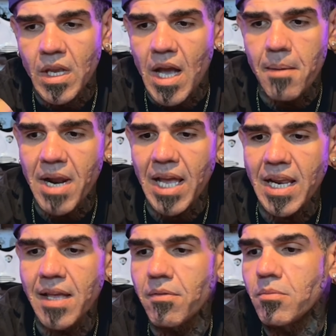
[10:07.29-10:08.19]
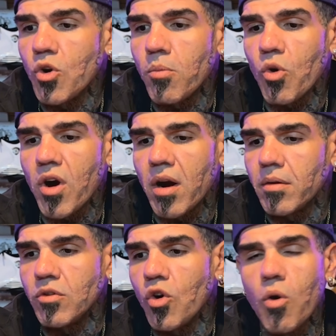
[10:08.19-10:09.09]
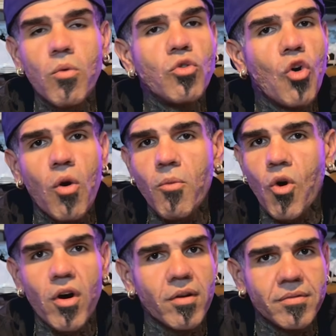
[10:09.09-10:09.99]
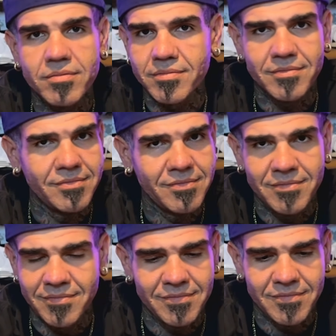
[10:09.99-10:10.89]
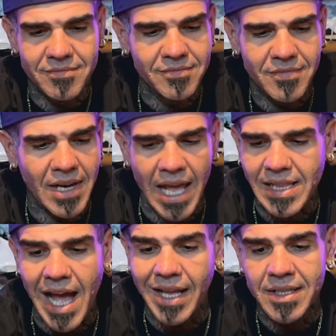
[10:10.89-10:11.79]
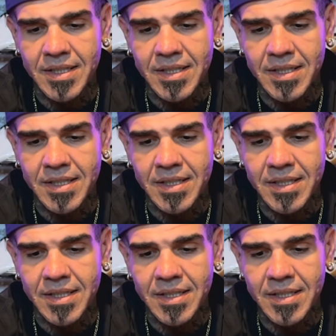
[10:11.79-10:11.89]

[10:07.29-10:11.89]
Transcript: I'm not gonna give them no more like that.